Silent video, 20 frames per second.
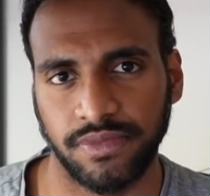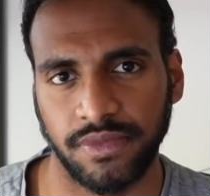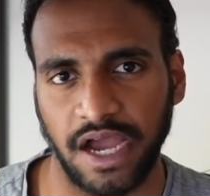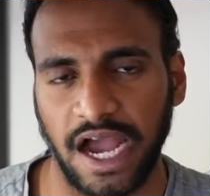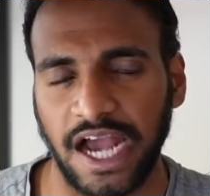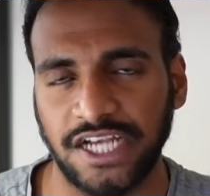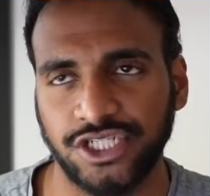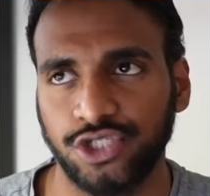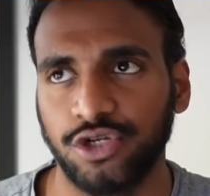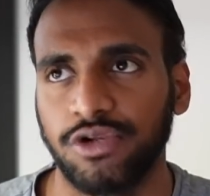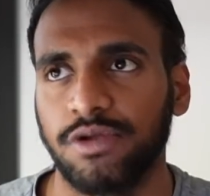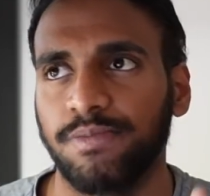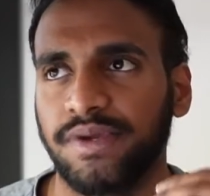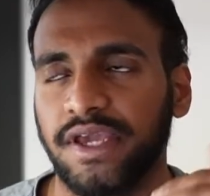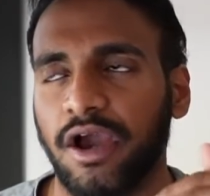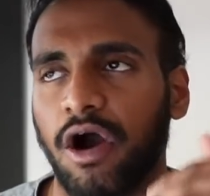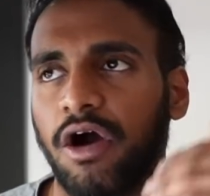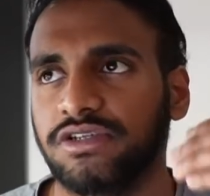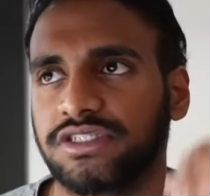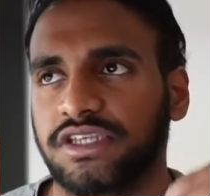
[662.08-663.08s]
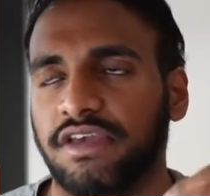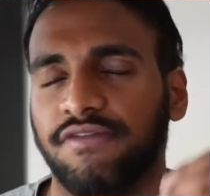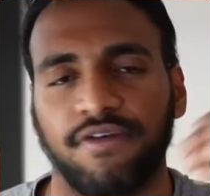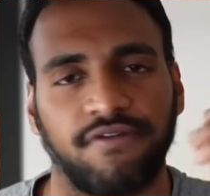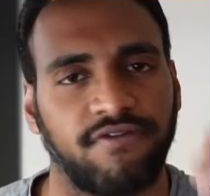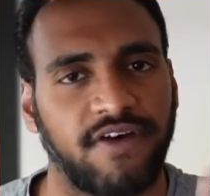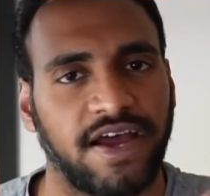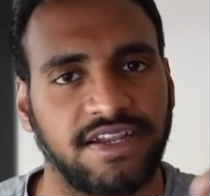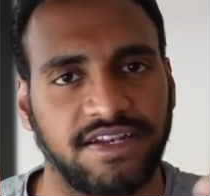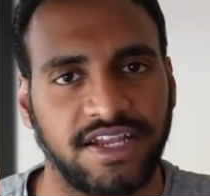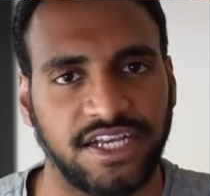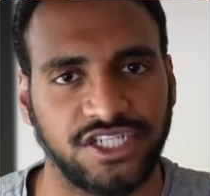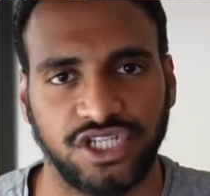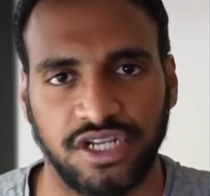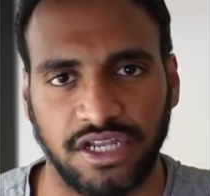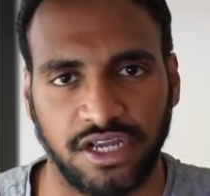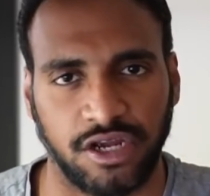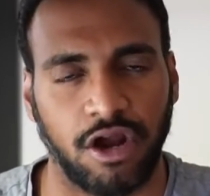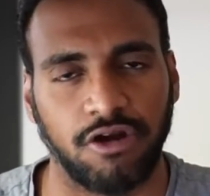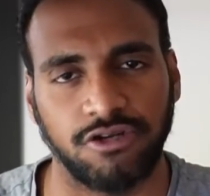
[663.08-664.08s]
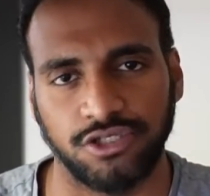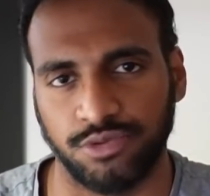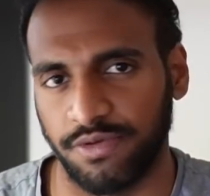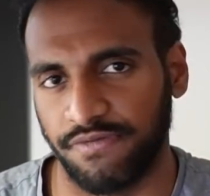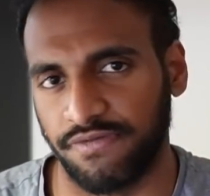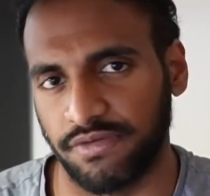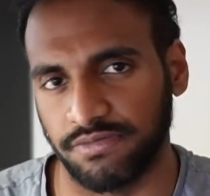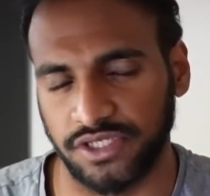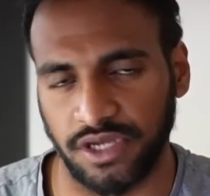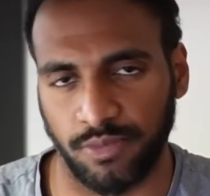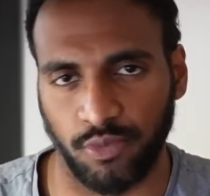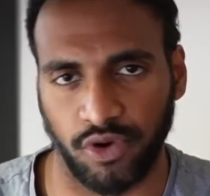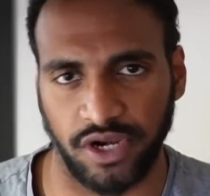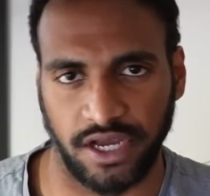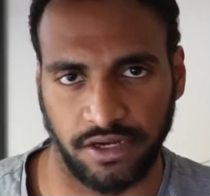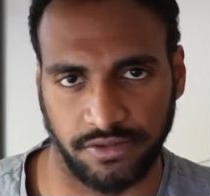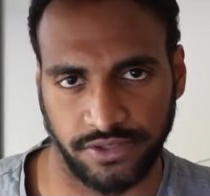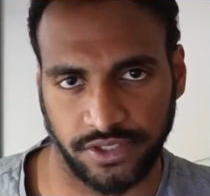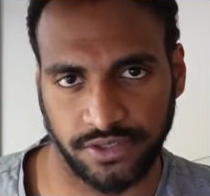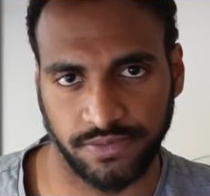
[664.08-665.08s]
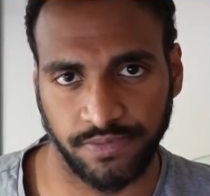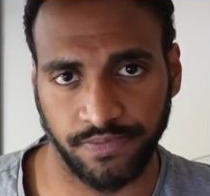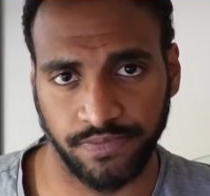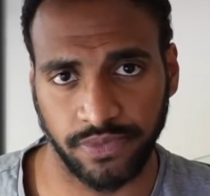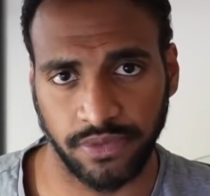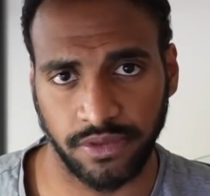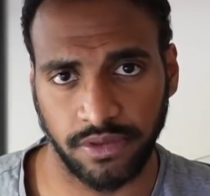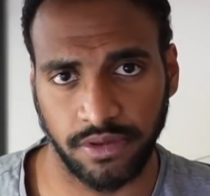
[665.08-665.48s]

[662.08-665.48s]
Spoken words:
I shouldn't be asking for validation and encouragement from someone else.